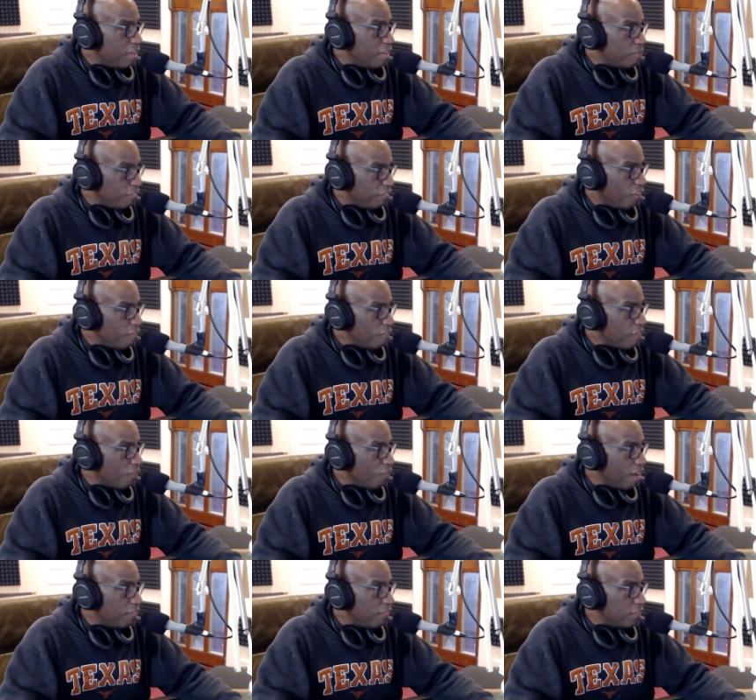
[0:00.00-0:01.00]
before my
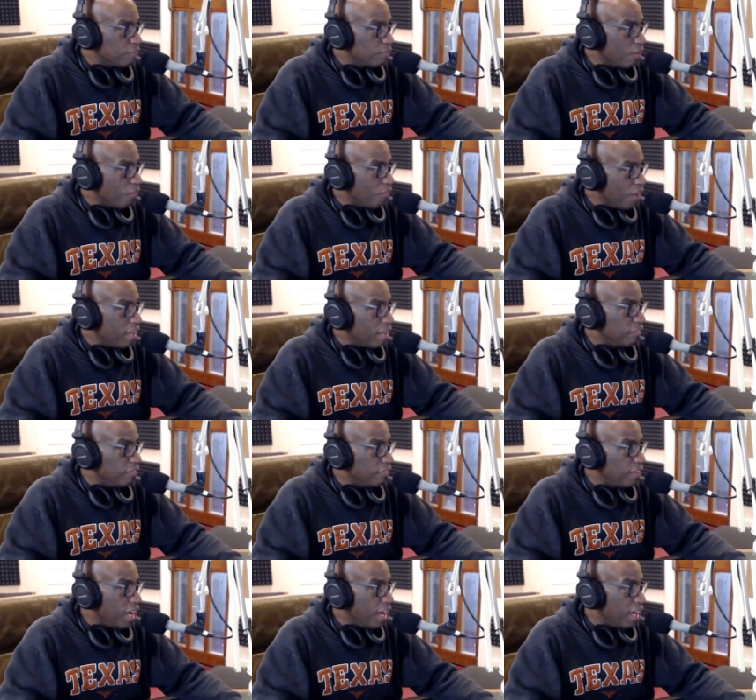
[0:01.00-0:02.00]
wife was my
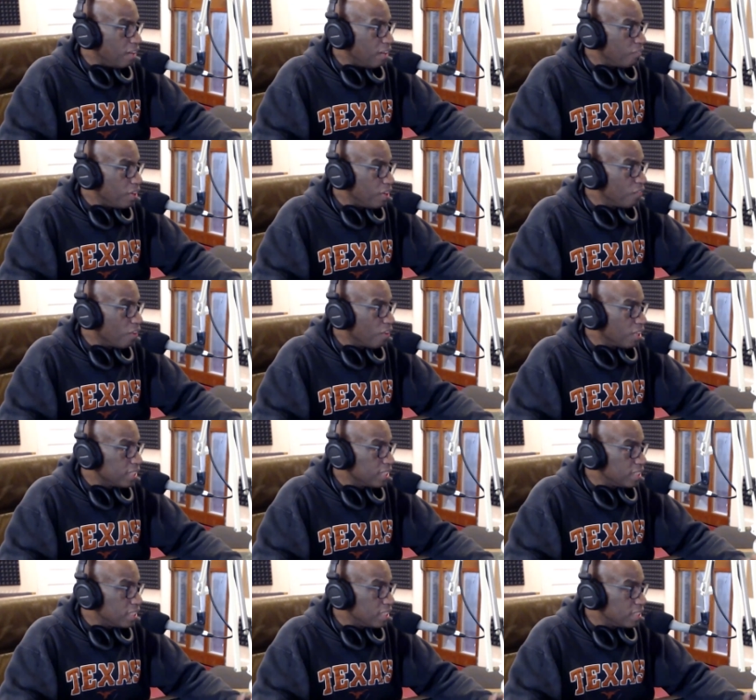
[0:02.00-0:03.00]
wife, we worked
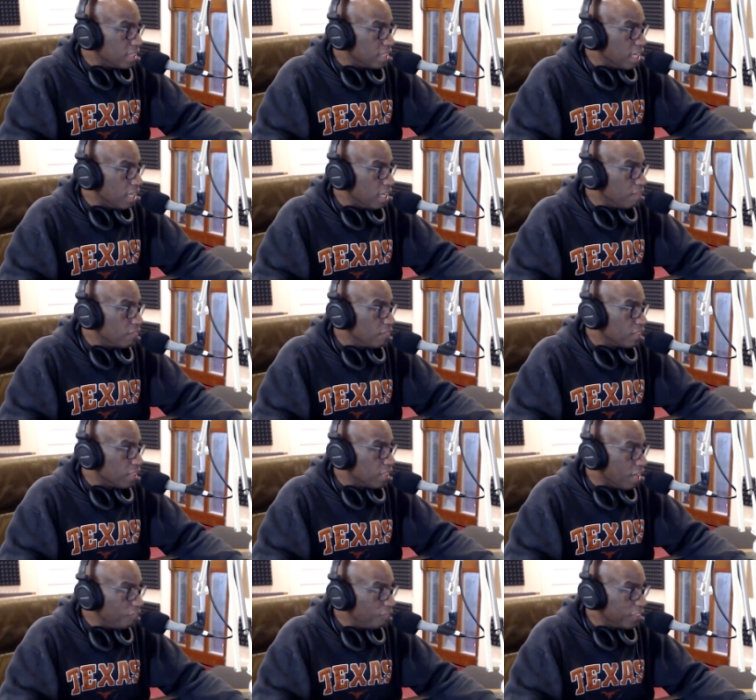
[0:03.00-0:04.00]
at the same
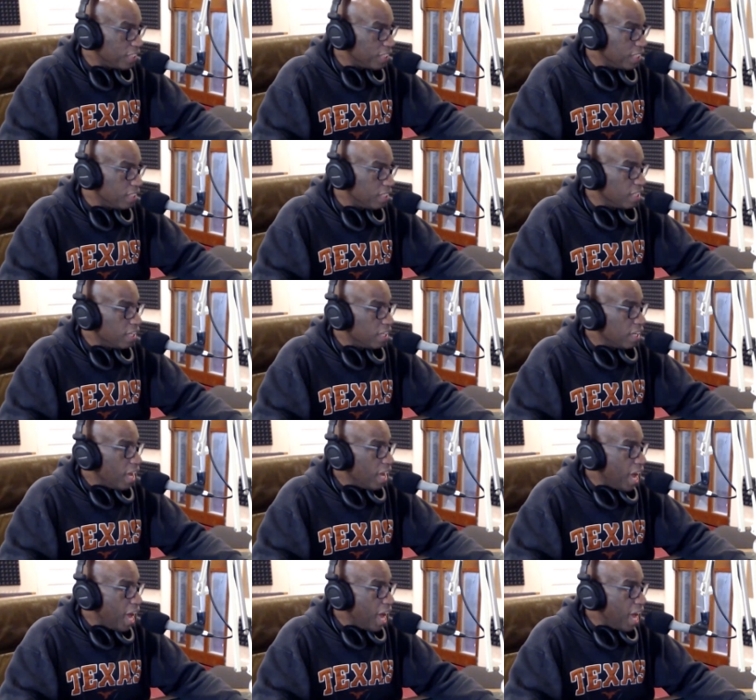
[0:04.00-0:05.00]
company.
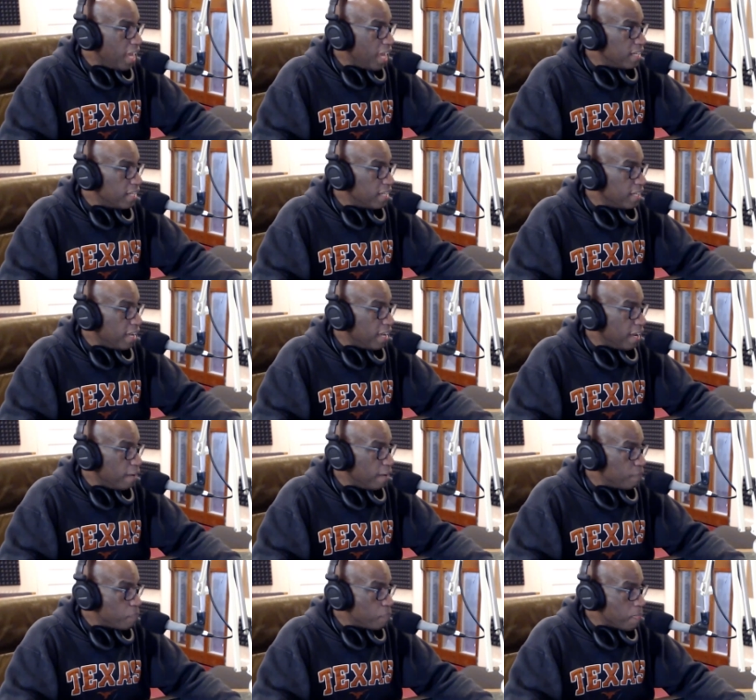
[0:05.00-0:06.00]
And
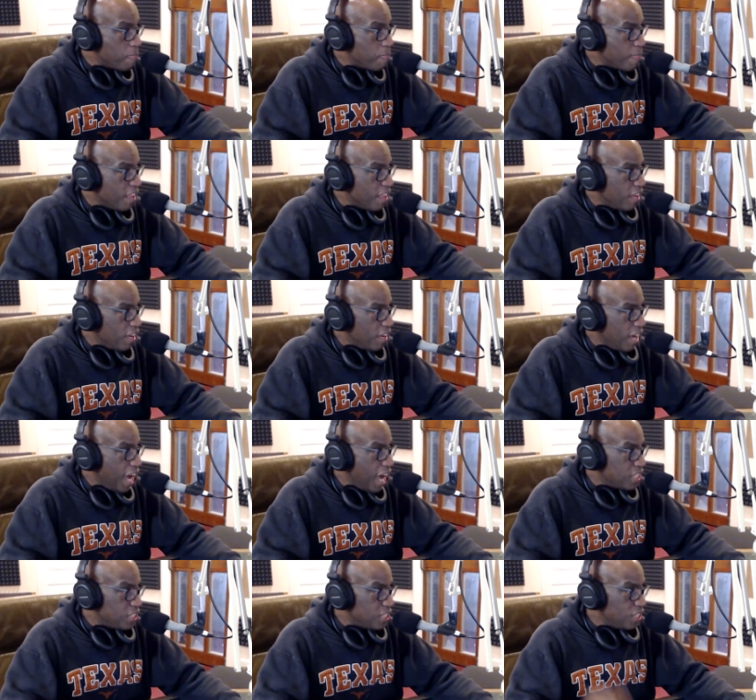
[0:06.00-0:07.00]

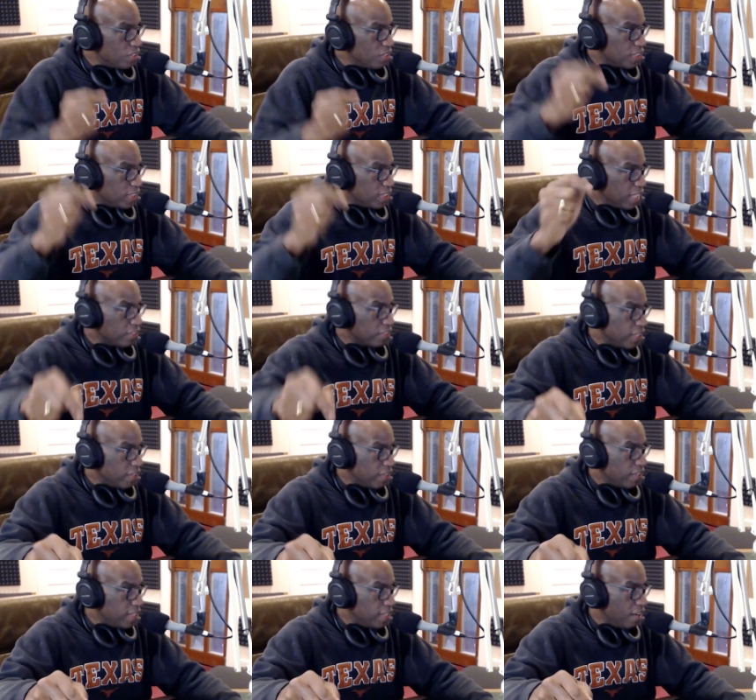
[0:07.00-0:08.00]
she was a
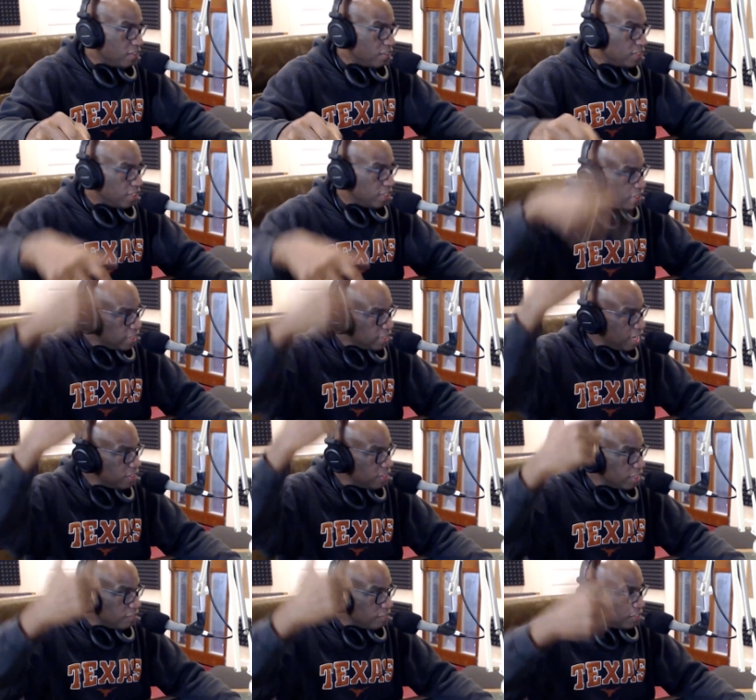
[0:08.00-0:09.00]
secretary downstairs, I
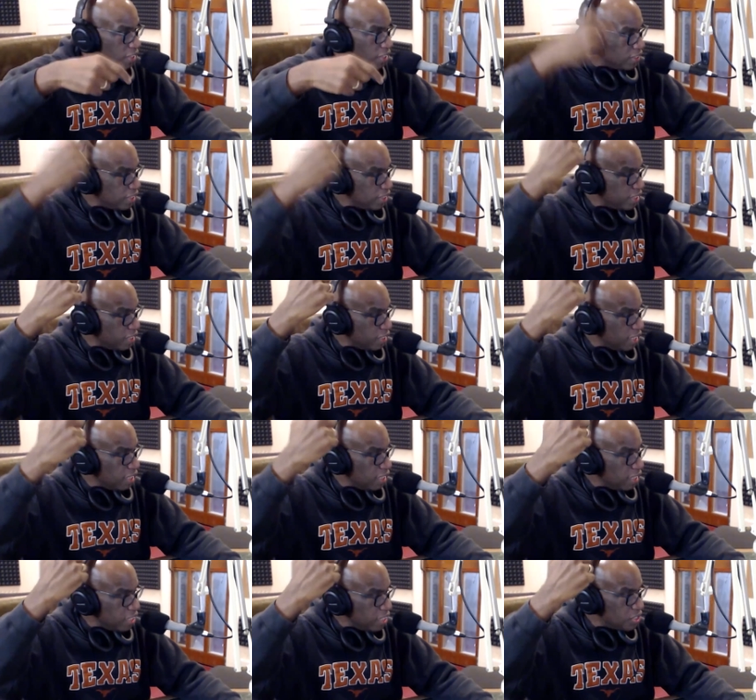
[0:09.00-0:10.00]
was upstairs
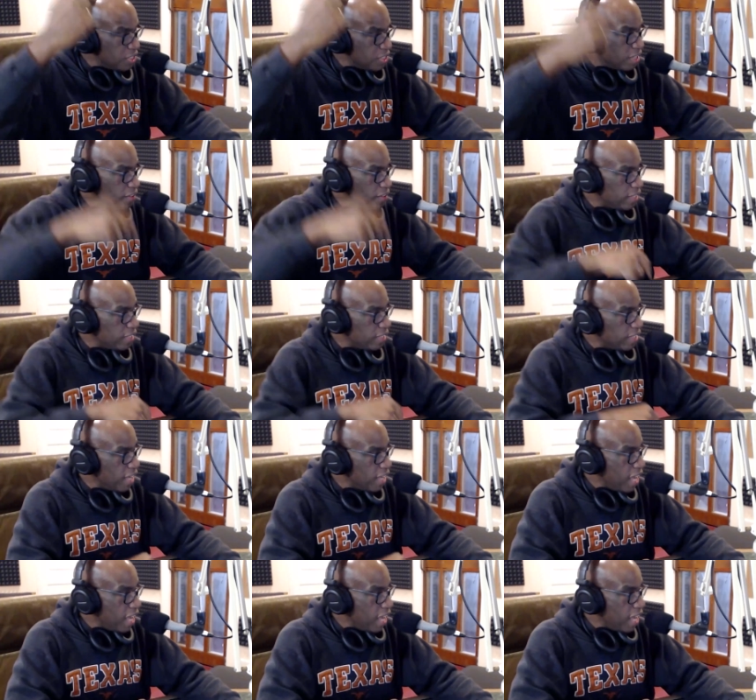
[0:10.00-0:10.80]
in engineering.